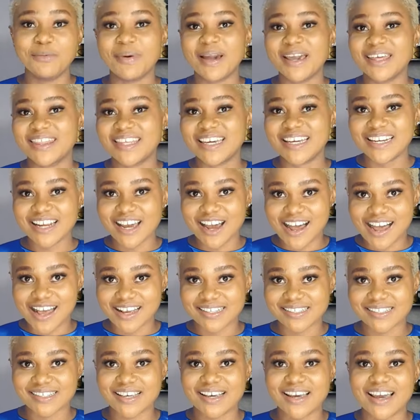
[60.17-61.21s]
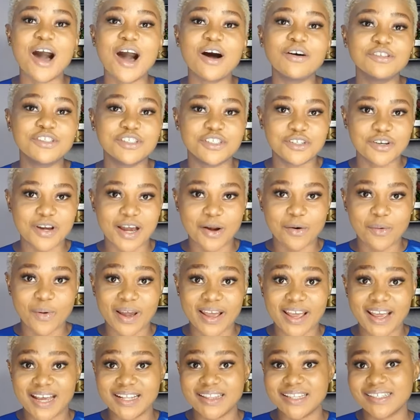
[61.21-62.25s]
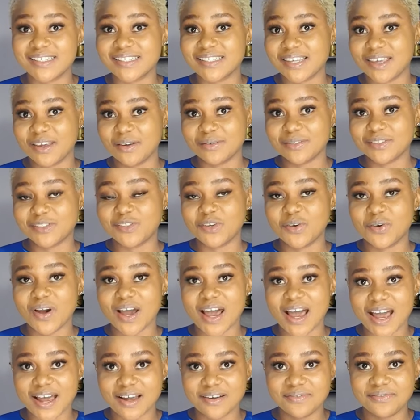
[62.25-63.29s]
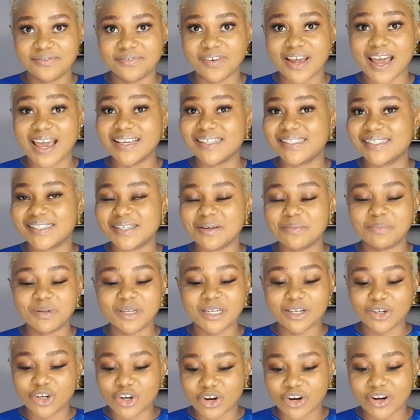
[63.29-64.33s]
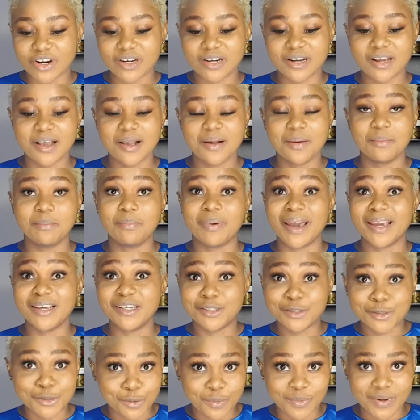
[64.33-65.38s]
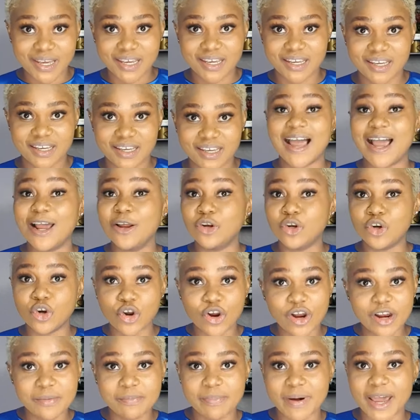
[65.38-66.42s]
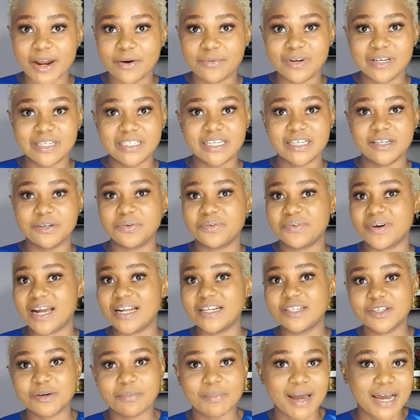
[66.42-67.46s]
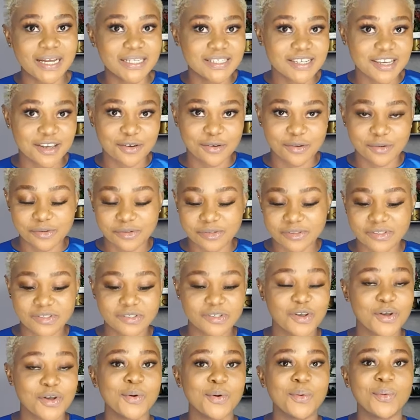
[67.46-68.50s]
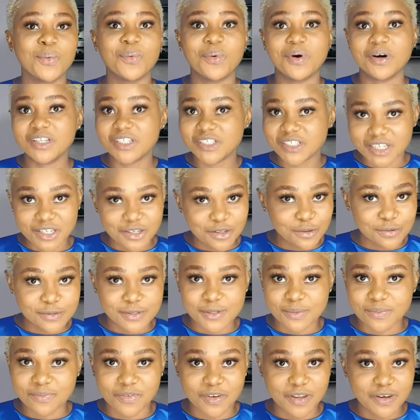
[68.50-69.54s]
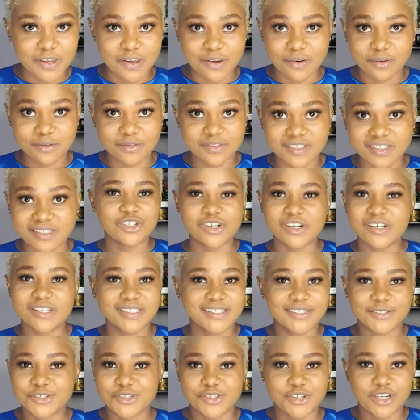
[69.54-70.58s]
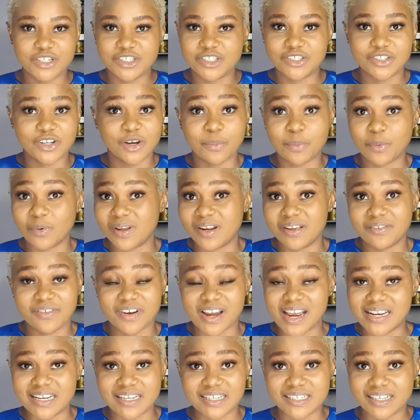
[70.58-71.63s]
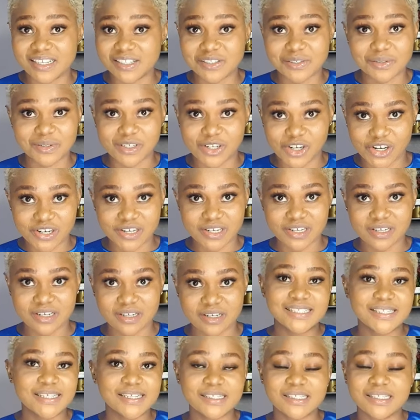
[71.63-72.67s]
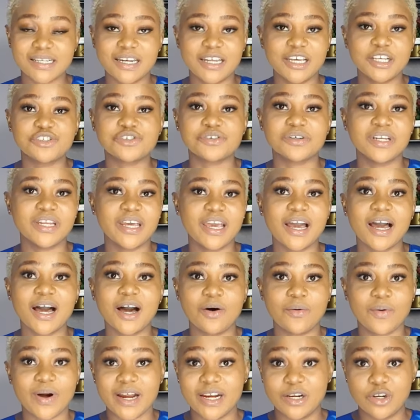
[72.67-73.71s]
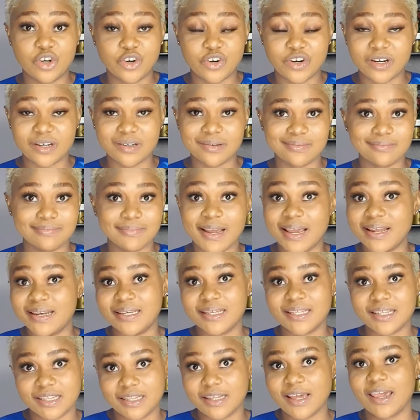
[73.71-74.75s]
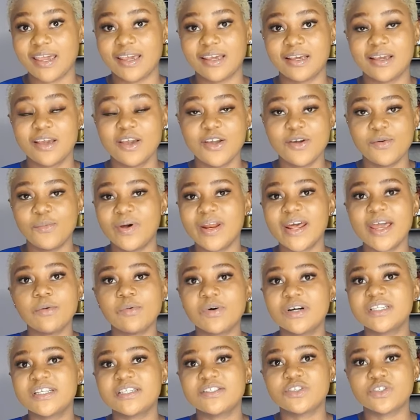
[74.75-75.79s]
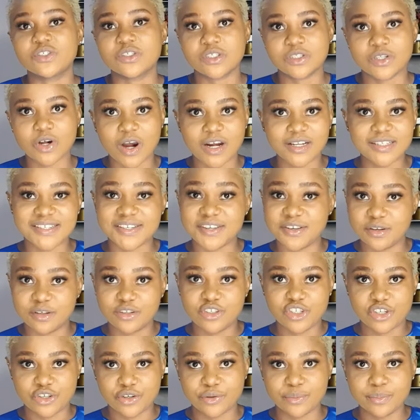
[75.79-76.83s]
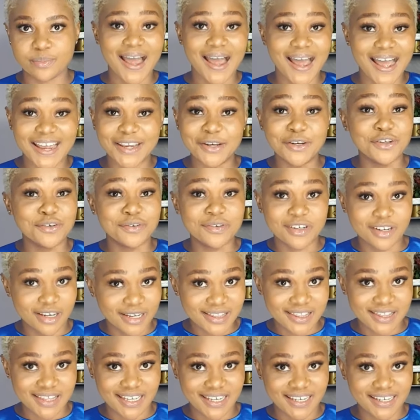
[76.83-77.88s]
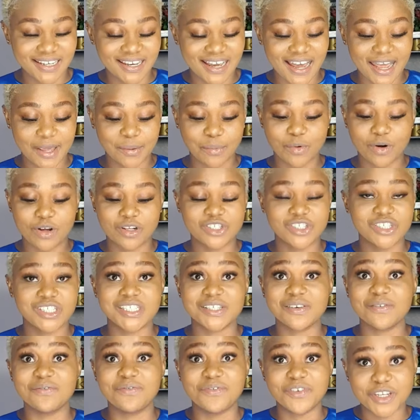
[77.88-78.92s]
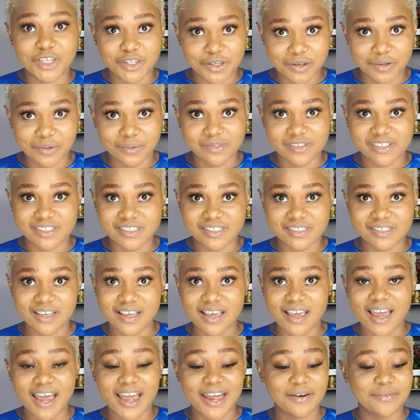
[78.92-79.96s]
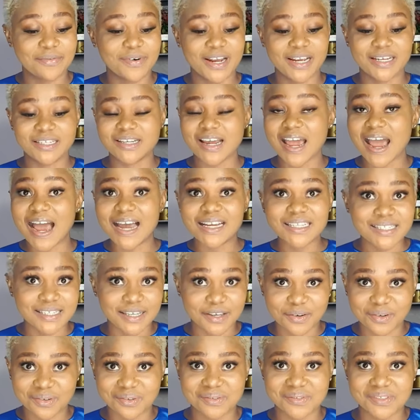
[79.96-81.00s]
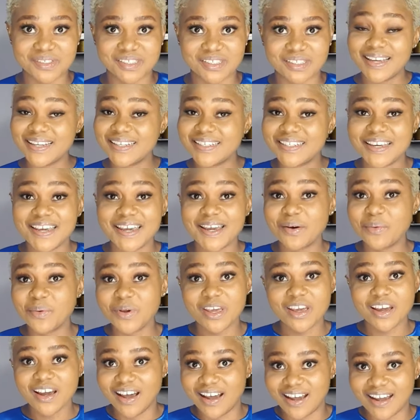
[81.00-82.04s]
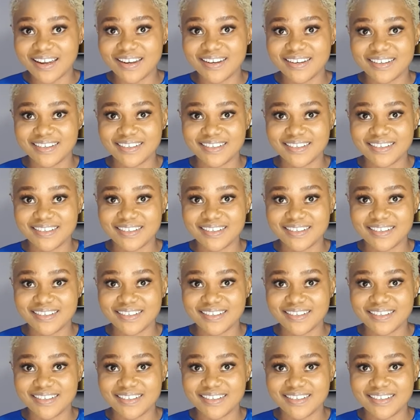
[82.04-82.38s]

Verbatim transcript: You might then ask, how did you acquire the skills you have? I simply learn by doing. I learn by reading random articles, watching YouTube videos, just searching up whatever I needed to learn. This is literally how I learn anything. When I wanted to start YouTube, I knew nothing. I watched videos, I read articles. And here we are.